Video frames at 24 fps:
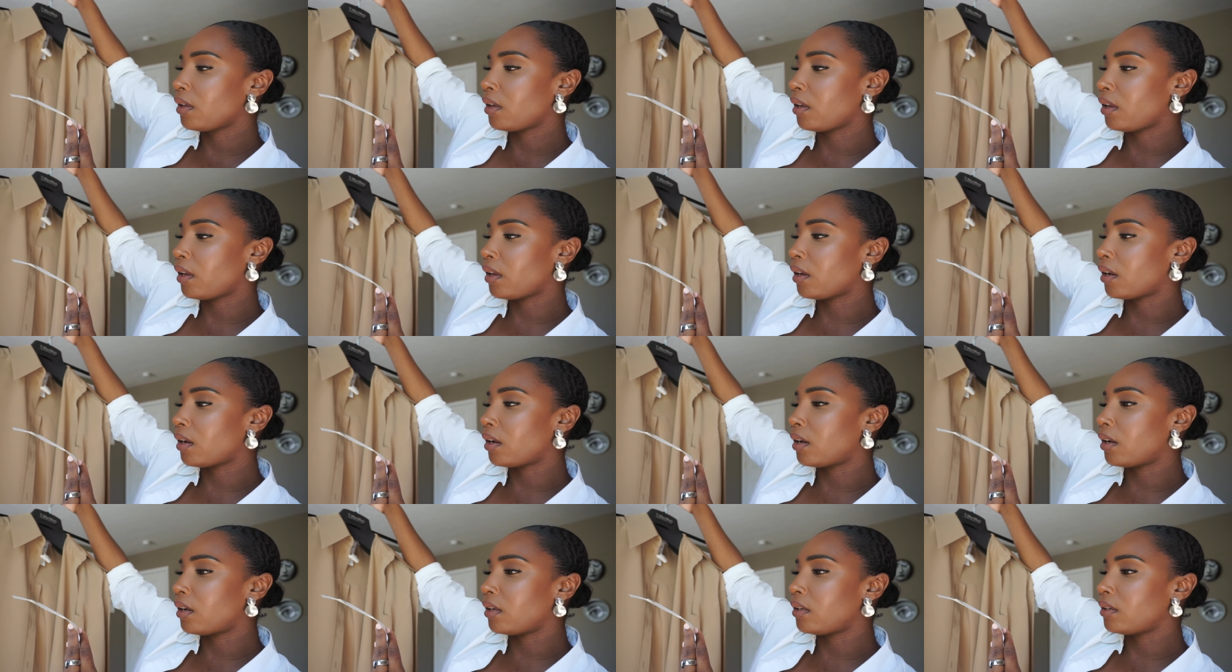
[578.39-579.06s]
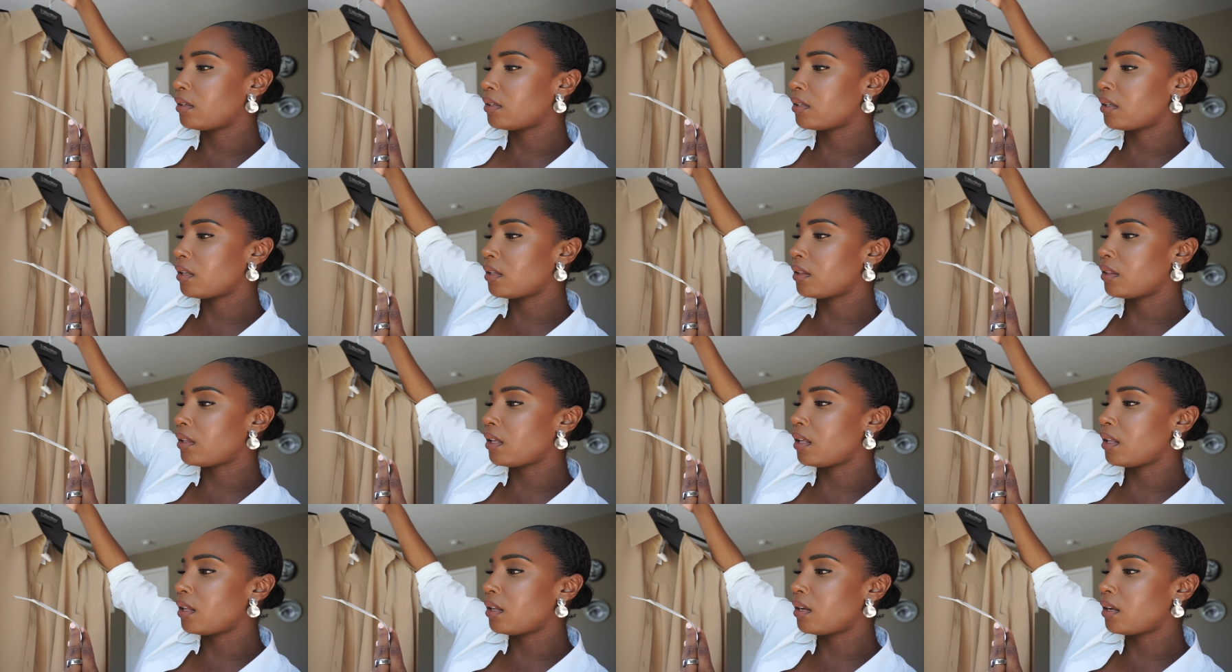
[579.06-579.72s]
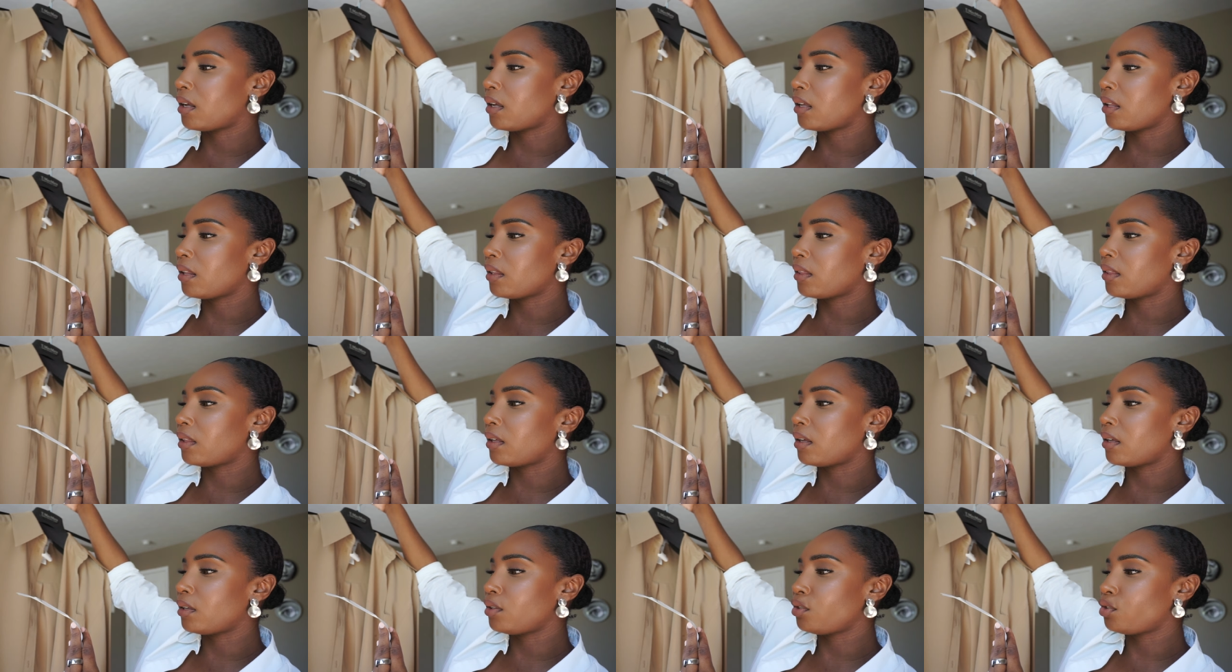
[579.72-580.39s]
and then
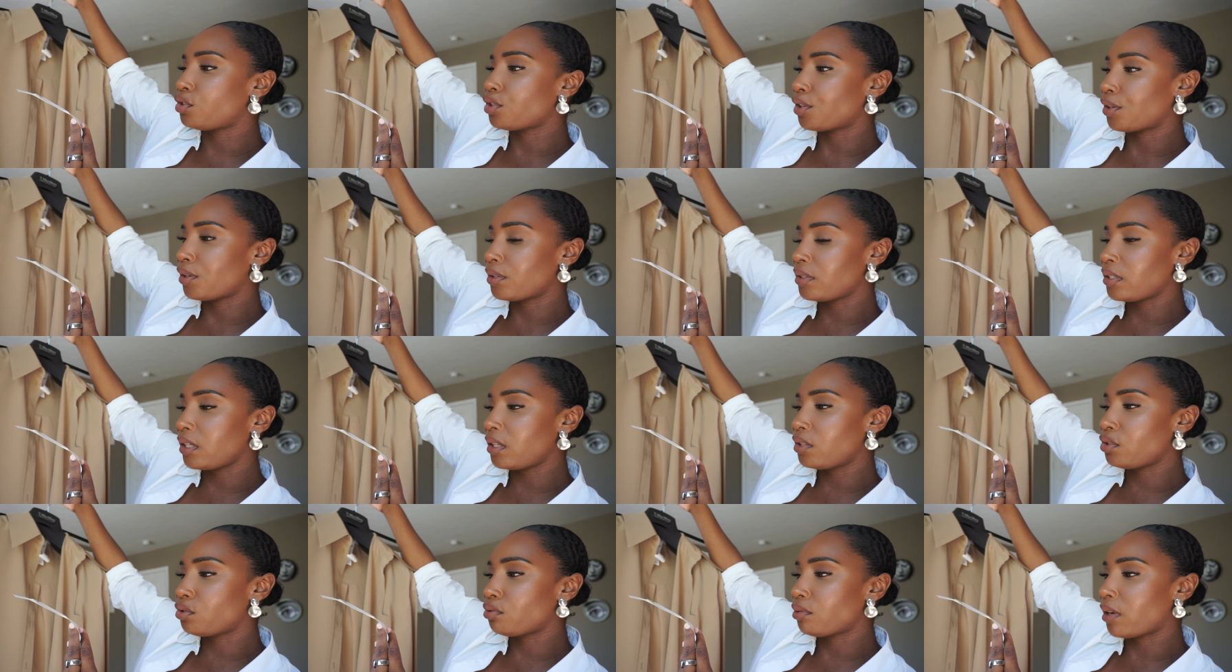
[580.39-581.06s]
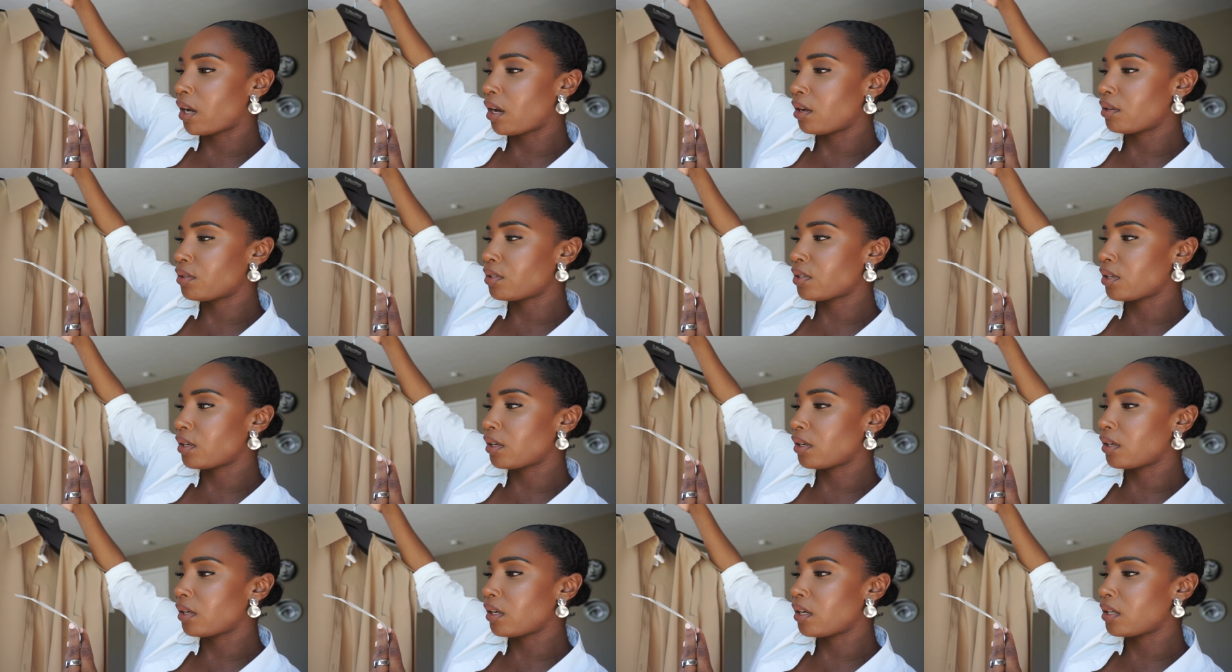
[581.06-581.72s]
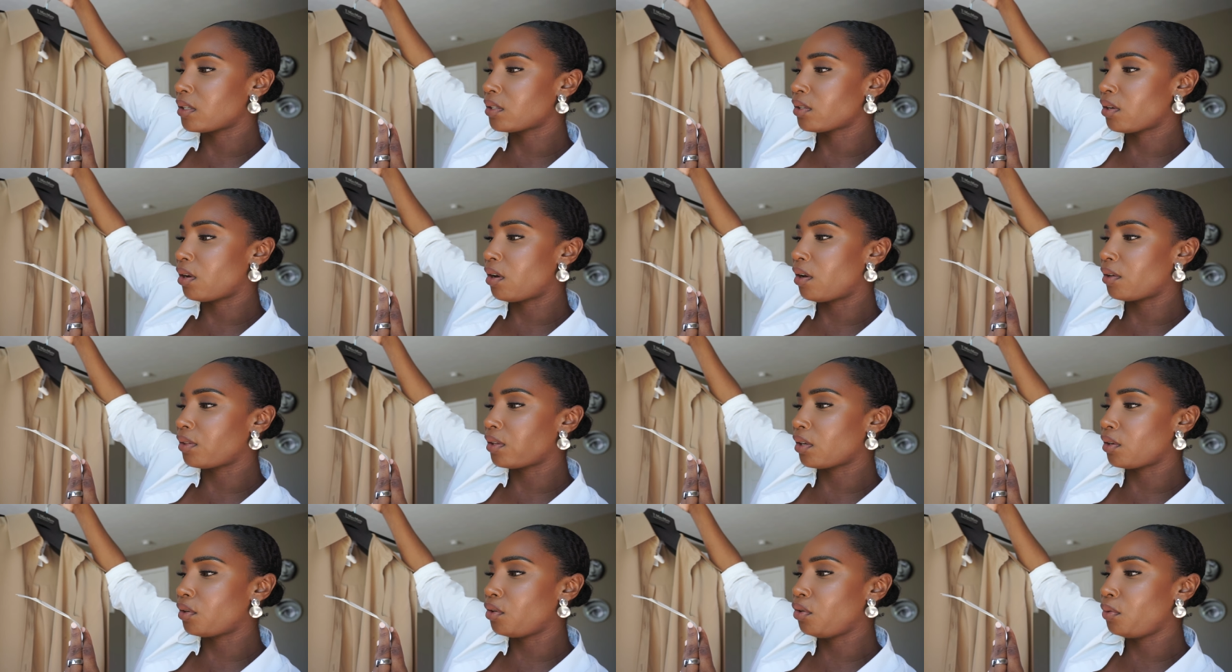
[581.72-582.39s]
the jersey trouser is
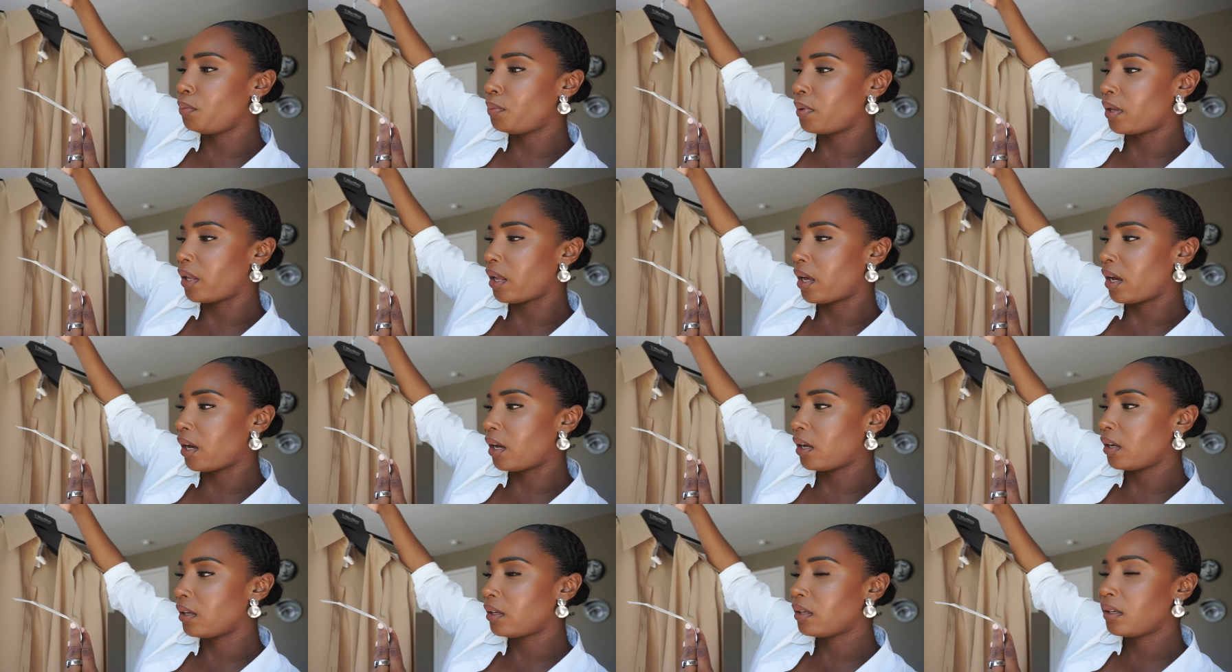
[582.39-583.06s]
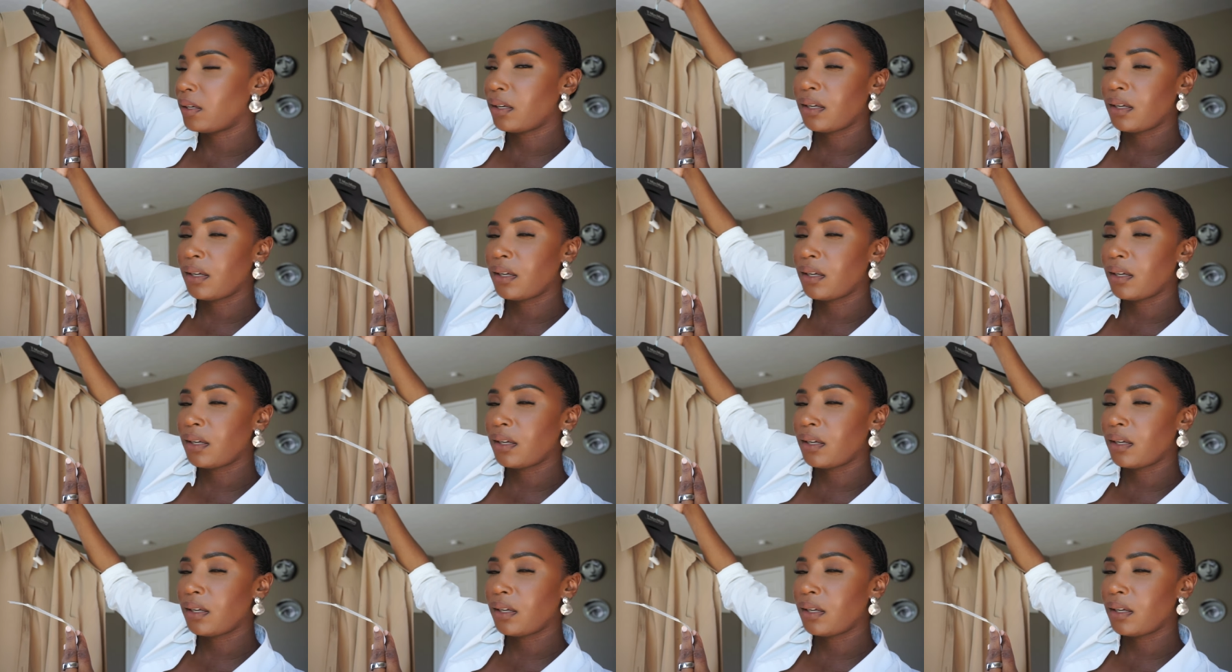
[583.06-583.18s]
called the cupola